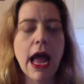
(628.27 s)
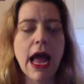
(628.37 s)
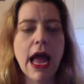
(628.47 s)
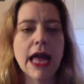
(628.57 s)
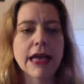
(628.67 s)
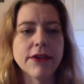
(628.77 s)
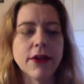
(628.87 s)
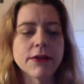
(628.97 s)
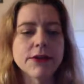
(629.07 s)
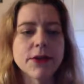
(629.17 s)
And
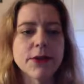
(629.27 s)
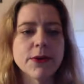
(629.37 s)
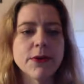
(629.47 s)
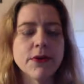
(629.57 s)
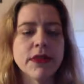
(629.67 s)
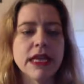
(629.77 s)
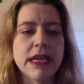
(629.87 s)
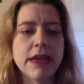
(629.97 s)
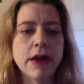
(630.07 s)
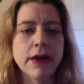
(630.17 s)
also
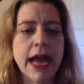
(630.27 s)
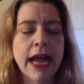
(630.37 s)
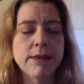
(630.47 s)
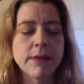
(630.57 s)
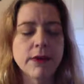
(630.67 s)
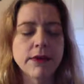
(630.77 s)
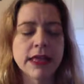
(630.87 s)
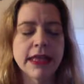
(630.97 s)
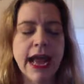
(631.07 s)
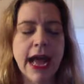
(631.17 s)
the arcade mode that
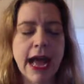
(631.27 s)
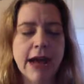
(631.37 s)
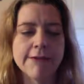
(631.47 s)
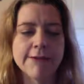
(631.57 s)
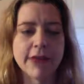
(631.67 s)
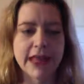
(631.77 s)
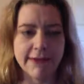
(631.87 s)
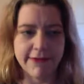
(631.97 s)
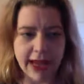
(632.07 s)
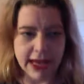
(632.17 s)
they have for the
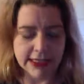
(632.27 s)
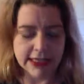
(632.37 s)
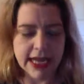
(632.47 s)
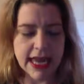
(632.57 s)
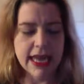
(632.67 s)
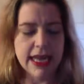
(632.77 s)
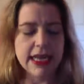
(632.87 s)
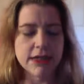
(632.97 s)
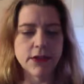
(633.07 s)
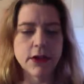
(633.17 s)
event
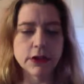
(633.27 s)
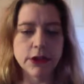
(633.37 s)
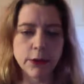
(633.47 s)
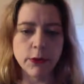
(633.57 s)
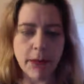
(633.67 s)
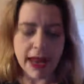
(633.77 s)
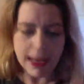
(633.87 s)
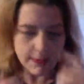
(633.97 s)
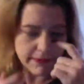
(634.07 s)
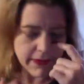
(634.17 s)
is called Total
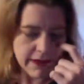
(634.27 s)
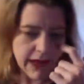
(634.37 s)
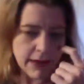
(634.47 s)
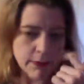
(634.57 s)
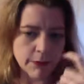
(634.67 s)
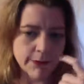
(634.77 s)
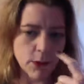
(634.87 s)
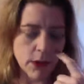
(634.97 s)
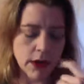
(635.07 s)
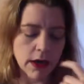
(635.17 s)
Mayhem. And they had it
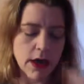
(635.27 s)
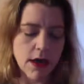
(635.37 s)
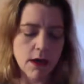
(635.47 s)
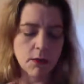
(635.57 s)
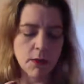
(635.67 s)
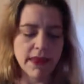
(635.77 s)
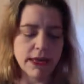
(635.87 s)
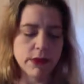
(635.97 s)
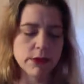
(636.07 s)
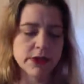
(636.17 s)
before when they
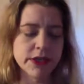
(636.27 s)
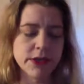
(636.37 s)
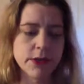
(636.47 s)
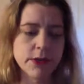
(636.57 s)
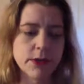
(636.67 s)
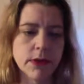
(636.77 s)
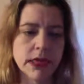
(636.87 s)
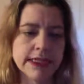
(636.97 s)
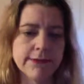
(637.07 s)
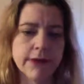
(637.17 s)
used to do a
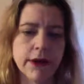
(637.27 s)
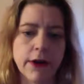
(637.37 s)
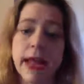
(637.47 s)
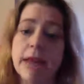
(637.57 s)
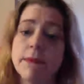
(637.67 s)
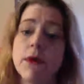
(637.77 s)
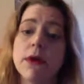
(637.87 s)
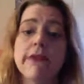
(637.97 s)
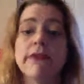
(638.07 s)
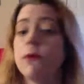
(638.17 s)
different arcade mode
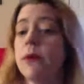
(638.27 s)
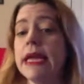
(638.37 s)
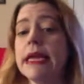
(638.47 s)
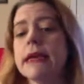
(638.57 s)
every week